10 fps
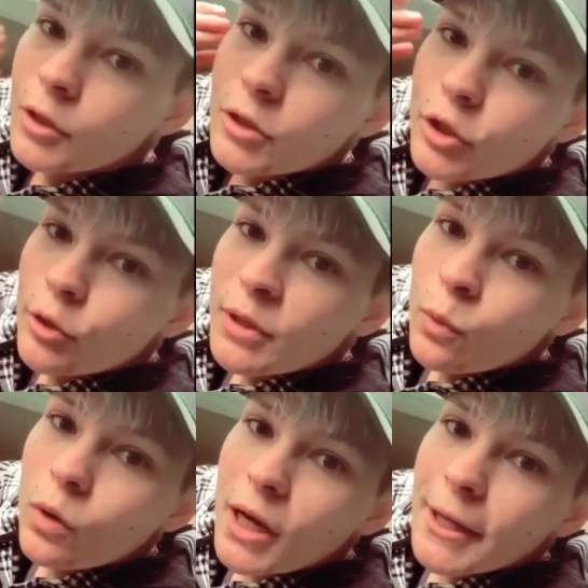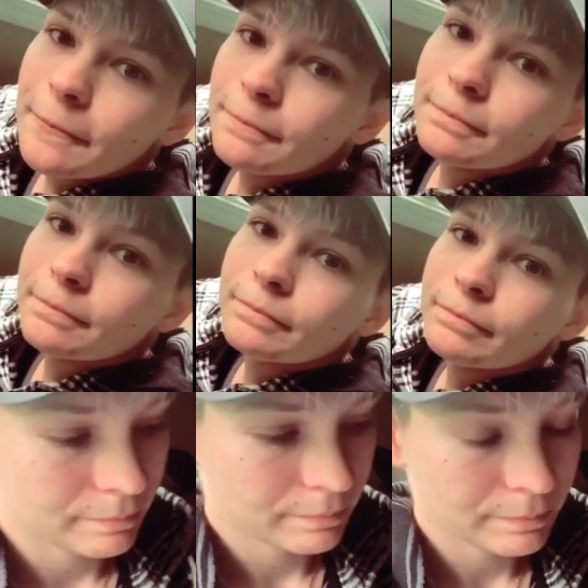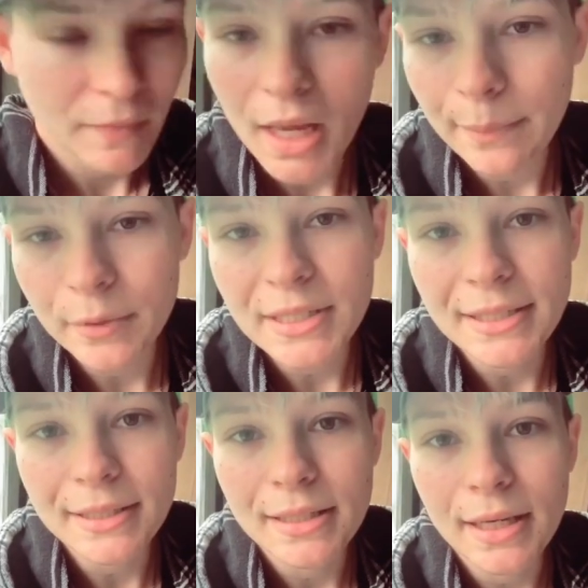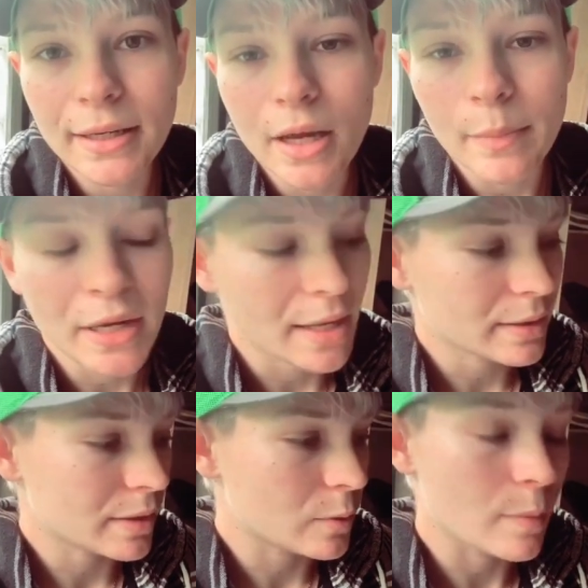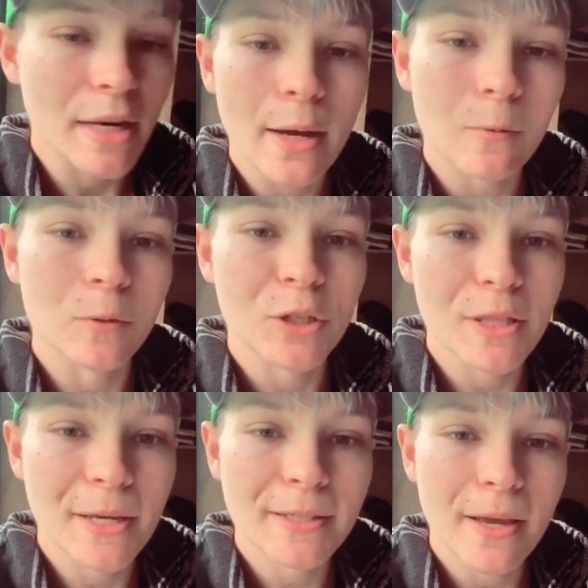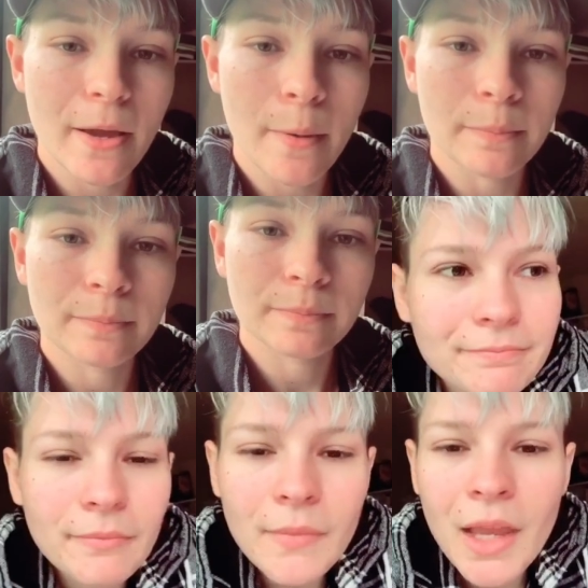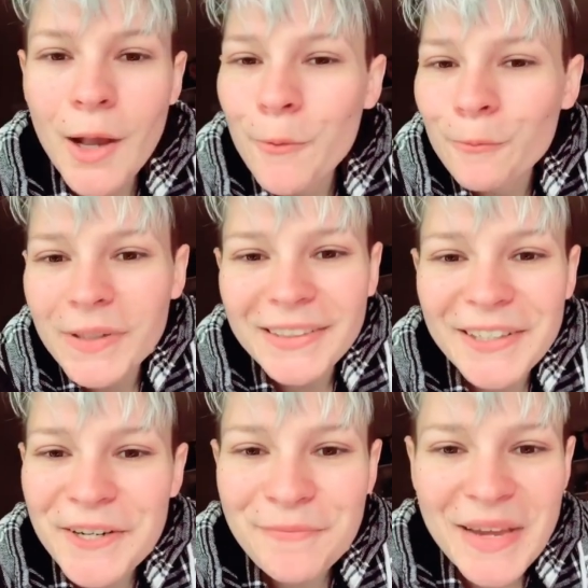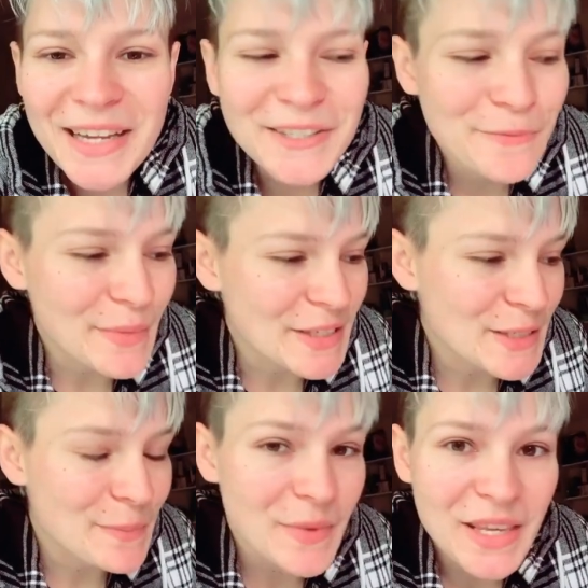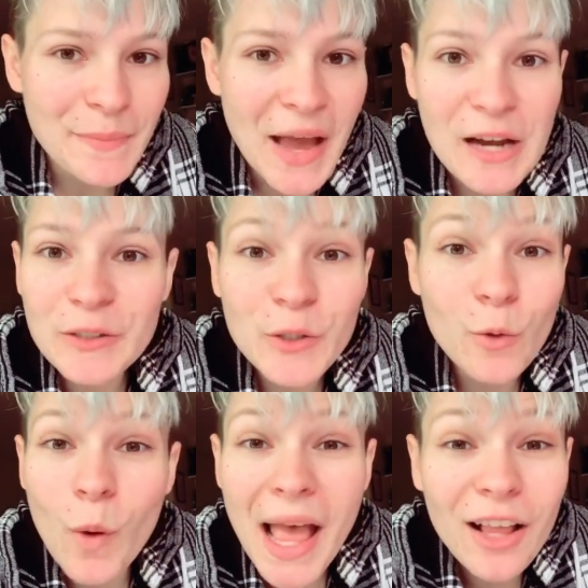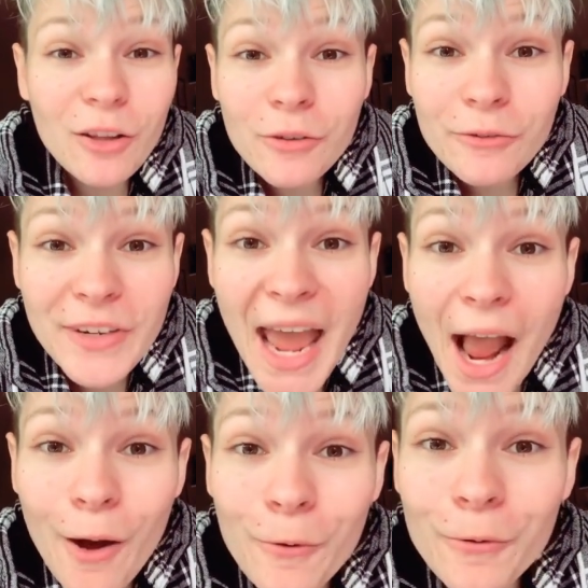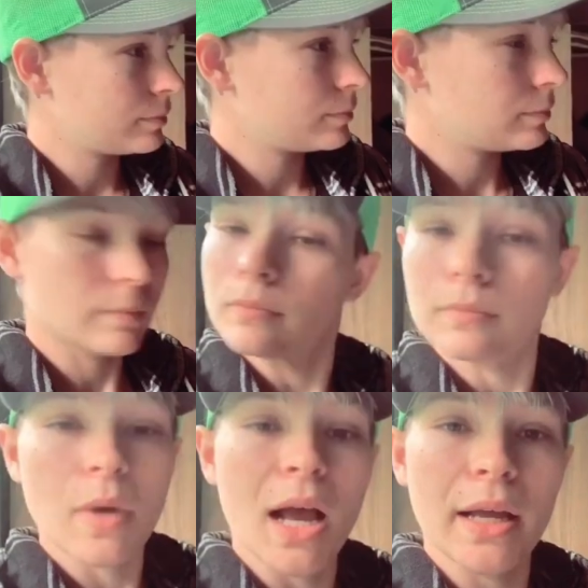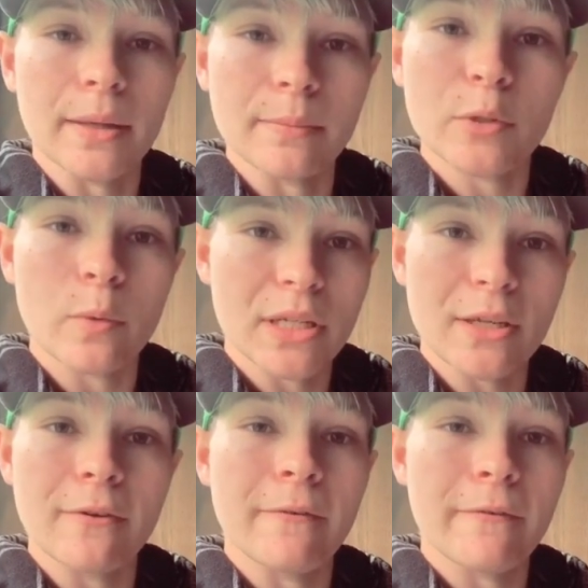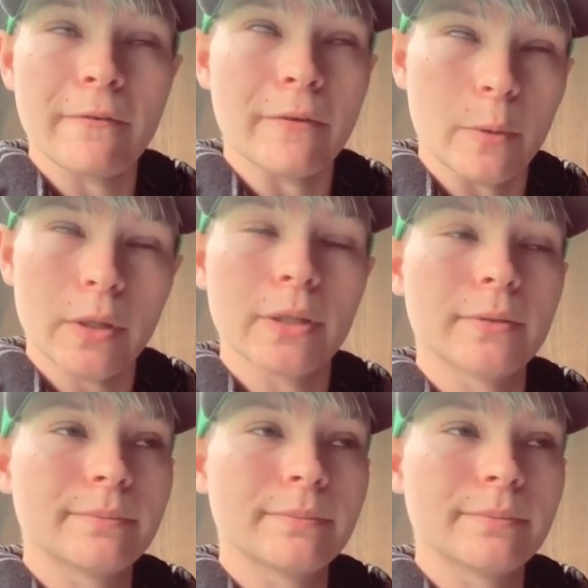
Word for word: Excuse me, what? I proceed to stand up and ask this woman how old she thinks I am. Well, young man, you must be about 12 now? I am 24.